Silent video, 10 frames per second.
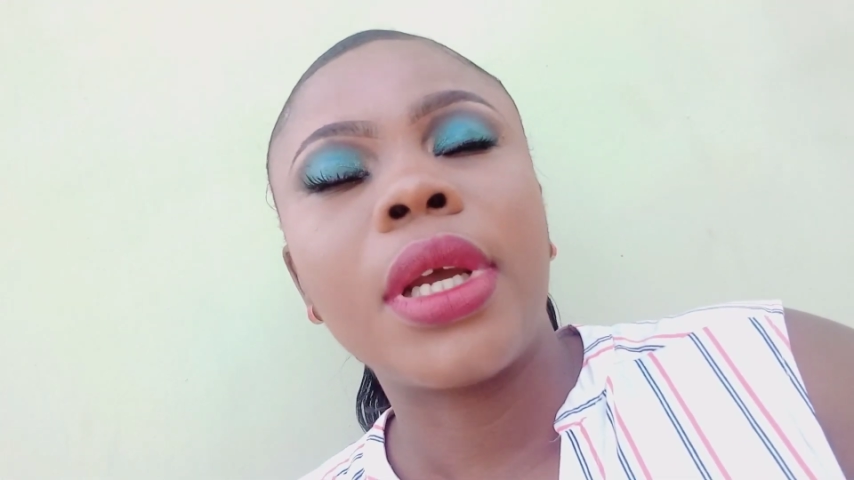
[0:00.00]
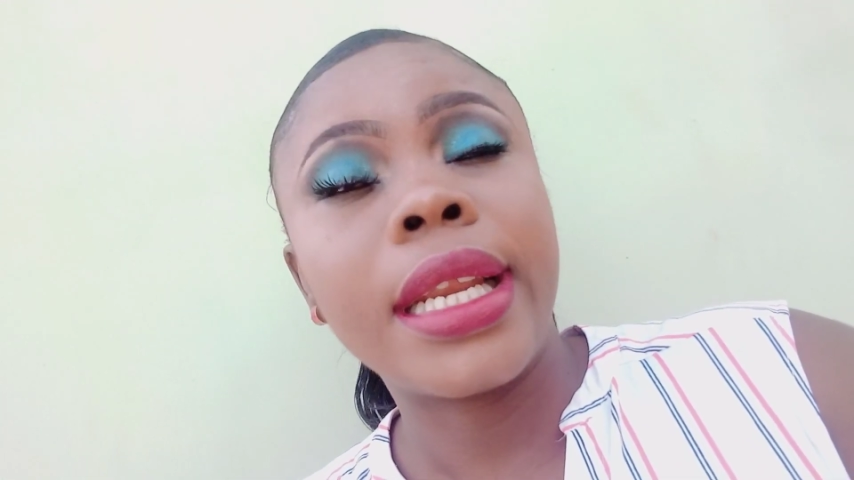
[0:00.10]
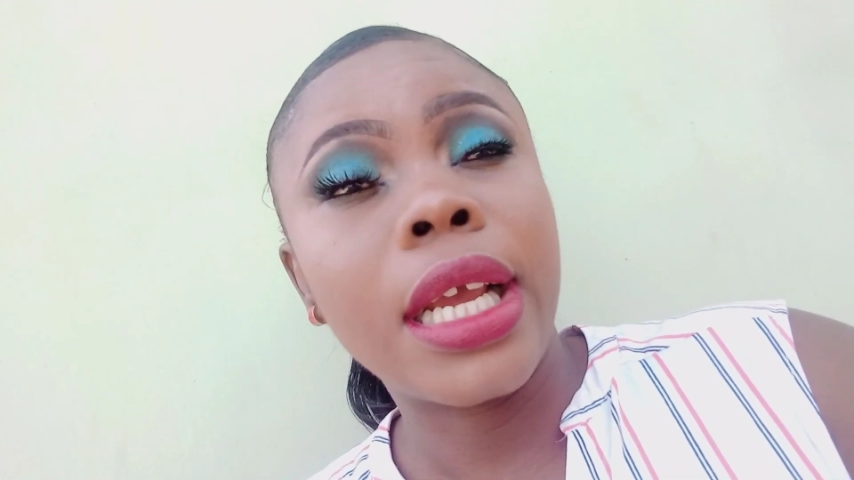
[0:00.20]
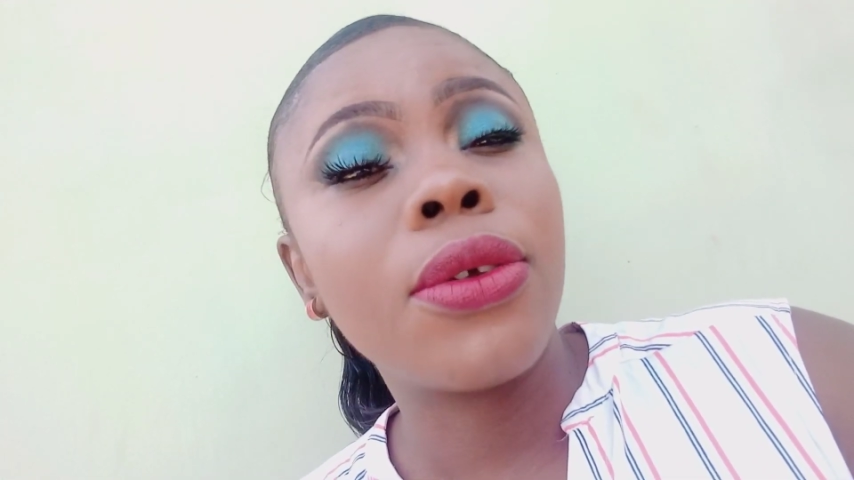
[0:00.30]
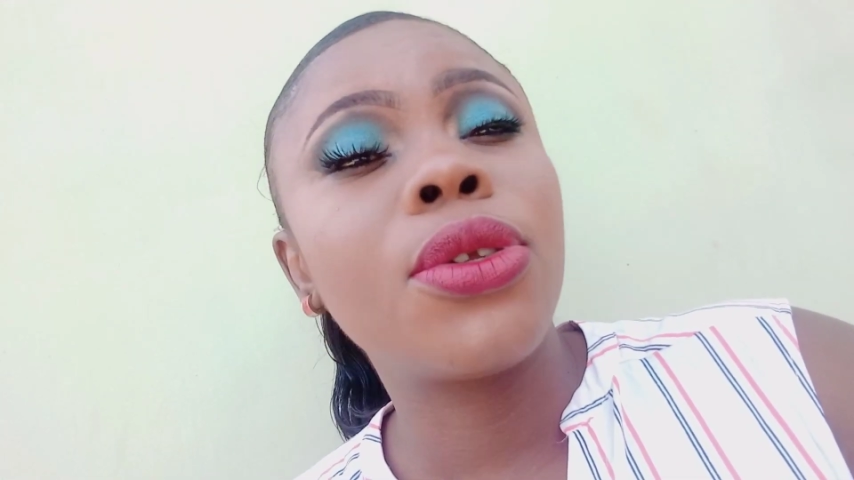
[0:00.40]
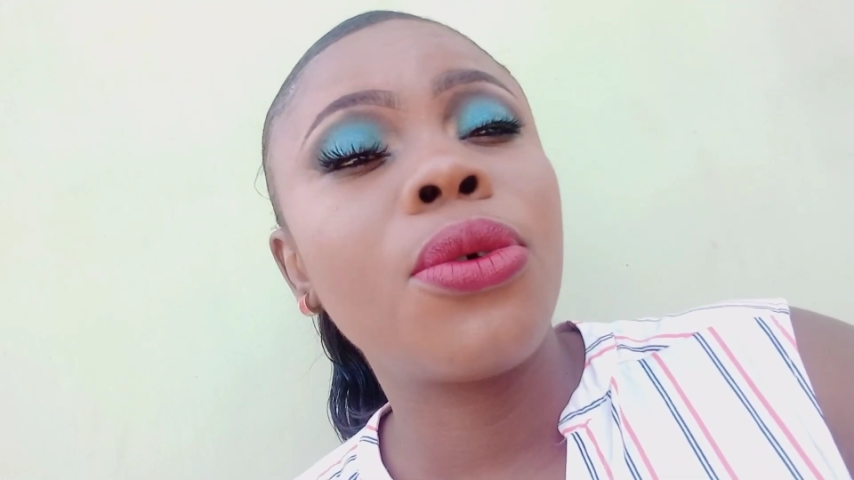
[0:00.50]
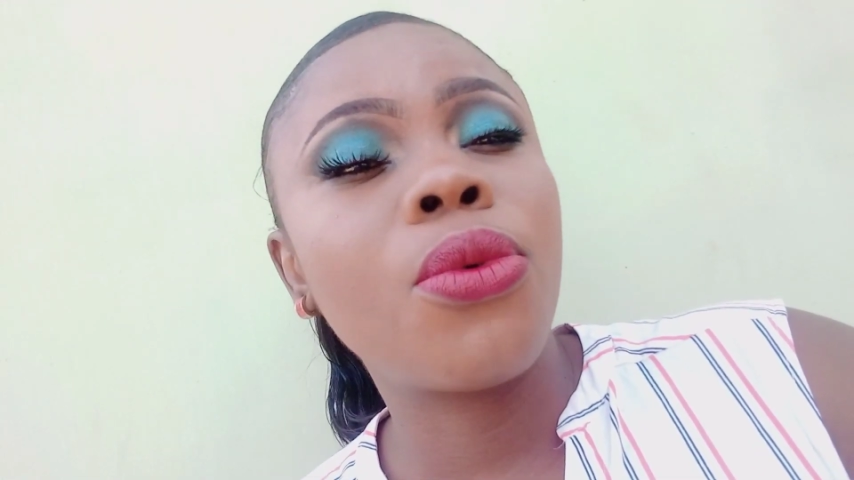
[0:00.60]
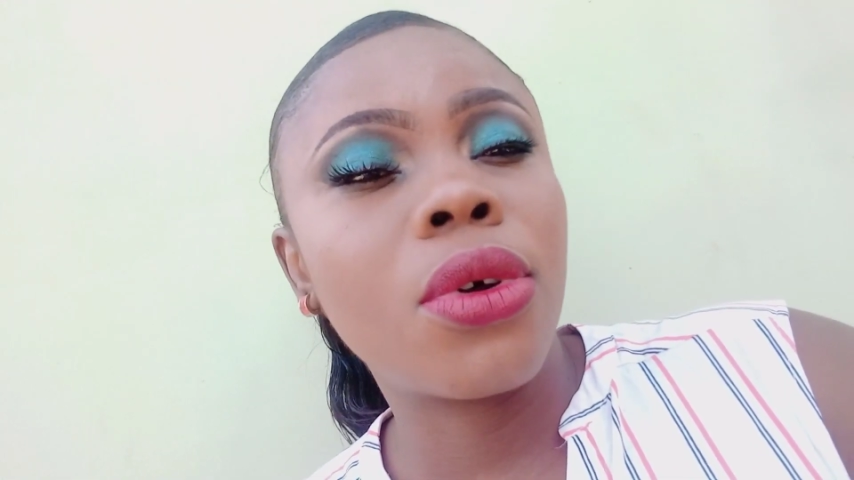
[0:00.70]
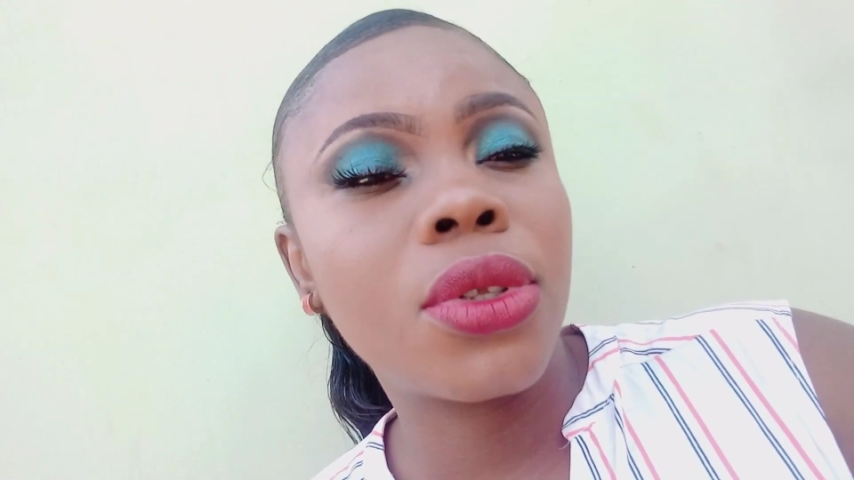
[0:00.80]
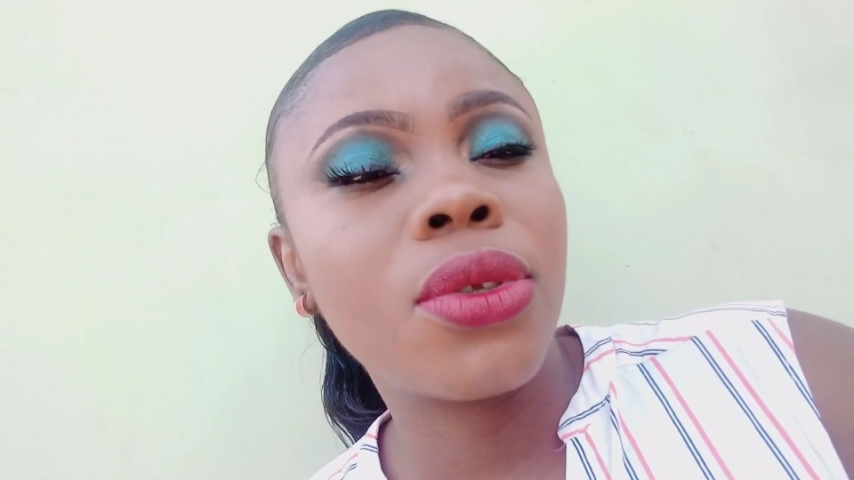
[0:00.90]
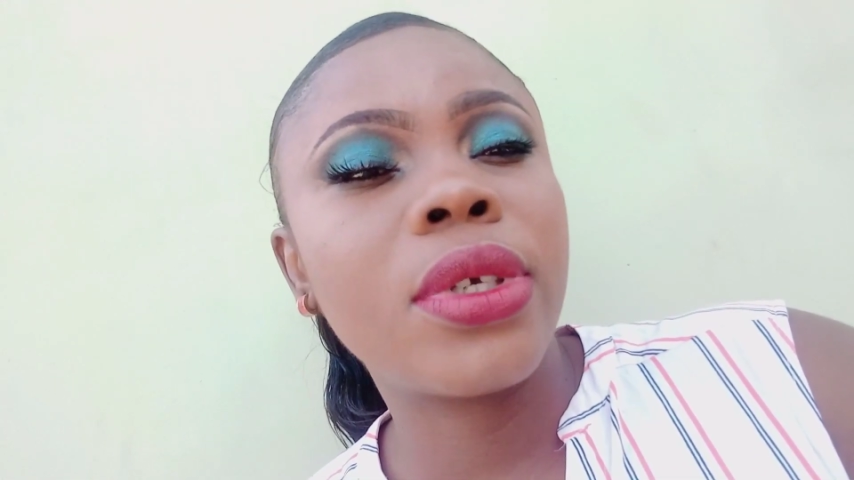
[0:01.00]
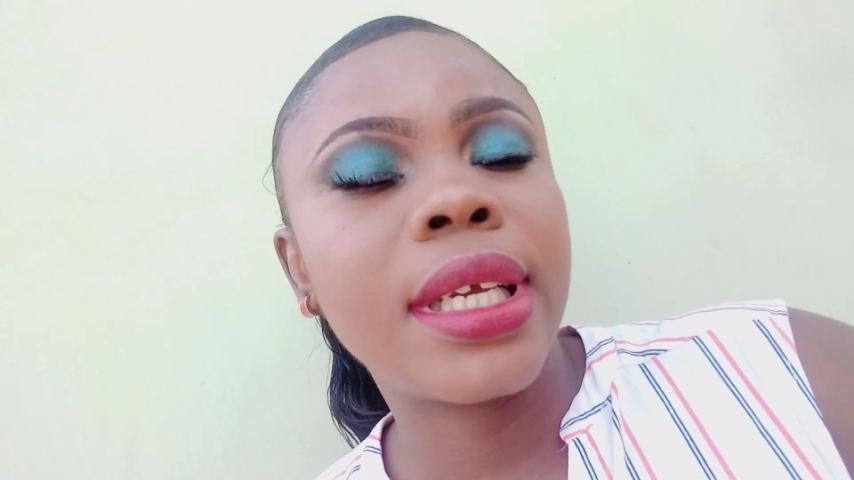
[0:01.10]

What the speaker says: and I also work too.